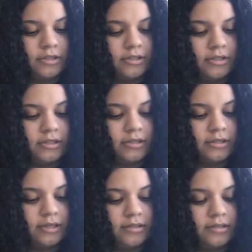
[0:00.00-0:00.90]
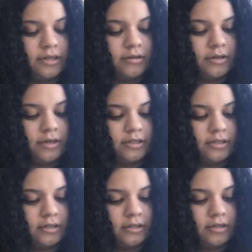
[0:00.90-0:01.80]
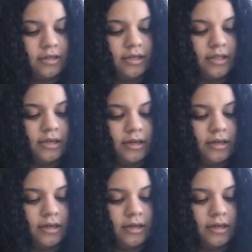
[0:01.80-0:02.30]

such incidental hostility